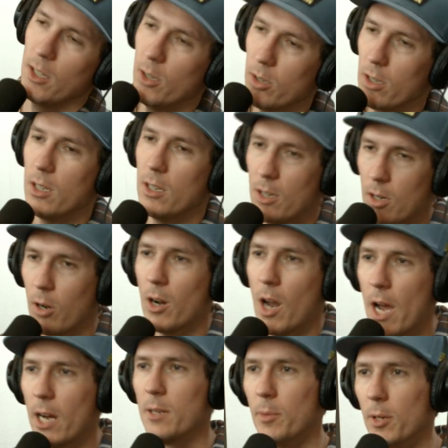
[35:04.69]
Luke,
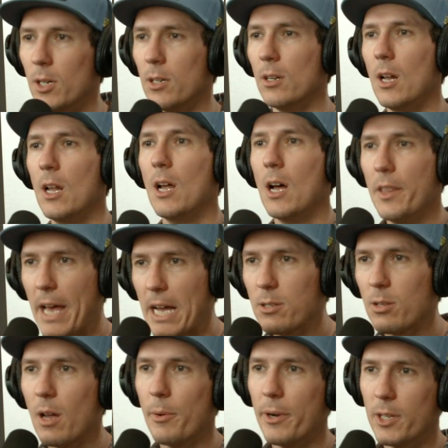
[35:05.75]
correct, bro. That's
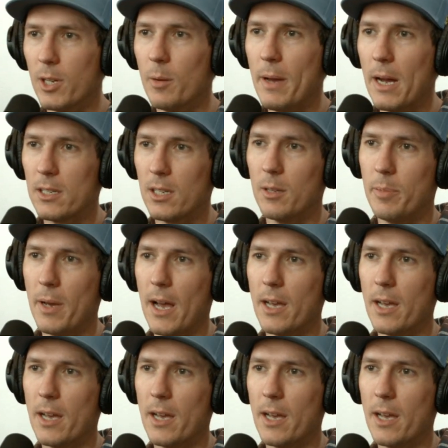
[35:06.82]
when I want to go back to the past.